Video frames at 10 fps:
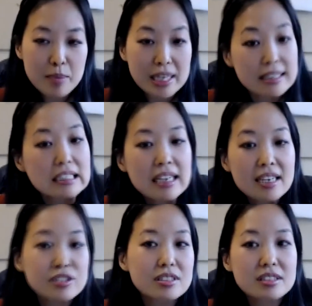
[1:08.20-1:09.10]
it didn't
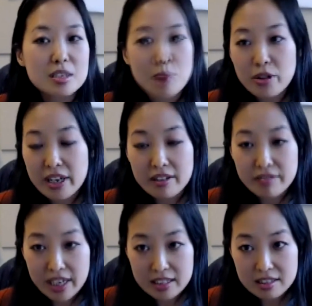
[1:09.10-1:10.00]
actually seem all that
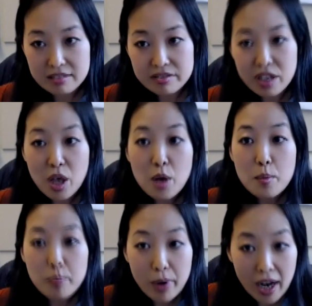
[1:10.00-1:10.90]
effective.
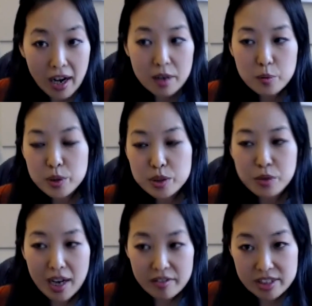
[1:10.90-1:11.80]
But we do
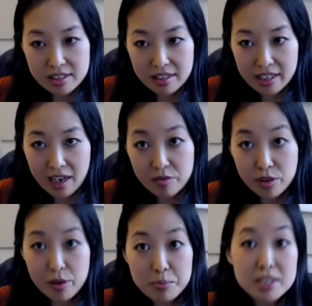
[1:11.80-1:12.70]
have a study out for
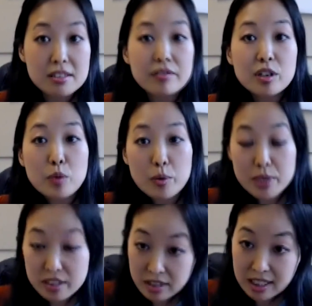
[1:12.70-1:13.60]
remdesivir where we
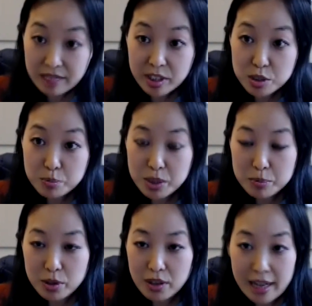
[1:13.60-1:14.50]
start giving it to
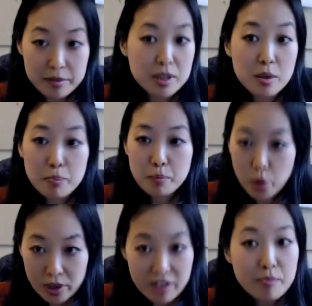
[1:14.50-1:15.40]
people at the
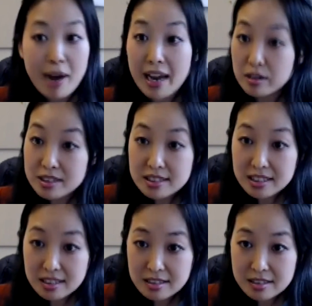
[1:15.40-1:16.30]
point of mild
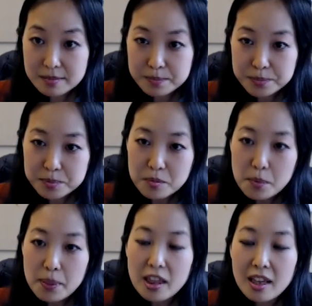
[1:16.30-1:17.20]
disease
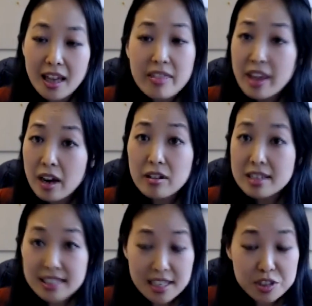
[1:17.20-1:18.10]
and there,
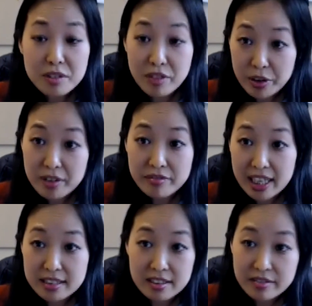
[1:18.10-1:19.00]
it's actually very
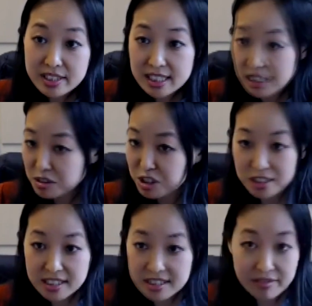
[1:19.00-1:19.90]
effective. It's like just
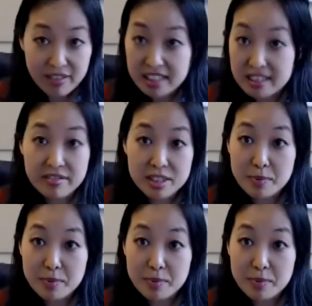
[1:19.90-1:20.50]
as effective as